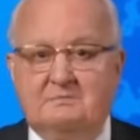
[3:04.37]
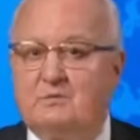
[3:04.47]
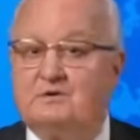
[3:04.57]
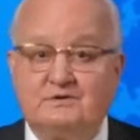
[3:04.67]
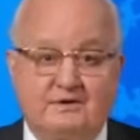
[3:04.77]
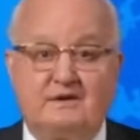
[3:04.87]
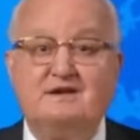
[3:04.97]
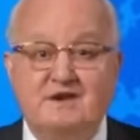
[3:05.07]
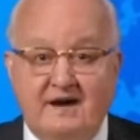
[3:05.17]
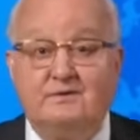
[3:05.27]
But we're certainly
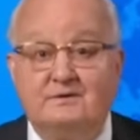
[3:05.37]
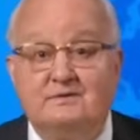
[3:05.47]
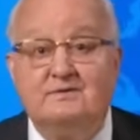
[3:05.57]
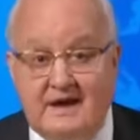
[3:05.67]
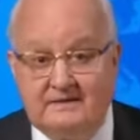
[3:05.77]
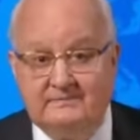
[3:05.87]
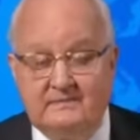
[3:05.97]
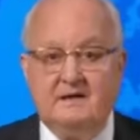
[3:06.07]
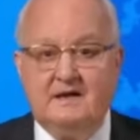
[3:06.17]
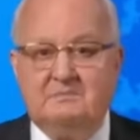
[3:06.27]
not going to do that.
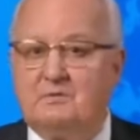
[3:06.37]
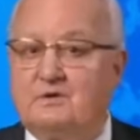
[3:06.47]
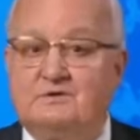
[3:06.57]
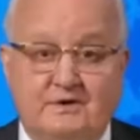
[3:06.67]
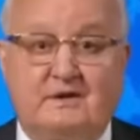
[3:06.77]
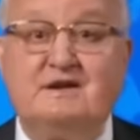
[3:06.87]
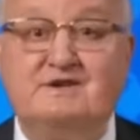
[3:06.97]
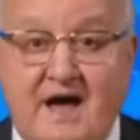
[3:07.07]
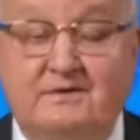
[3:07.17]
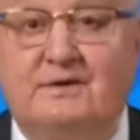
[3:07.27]
But we're certainly
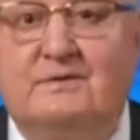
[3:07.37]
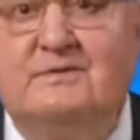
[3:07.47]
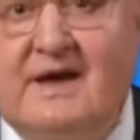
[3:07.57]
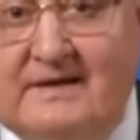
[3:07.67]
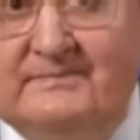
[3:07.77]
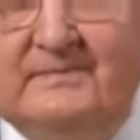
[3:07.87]
not going to do that.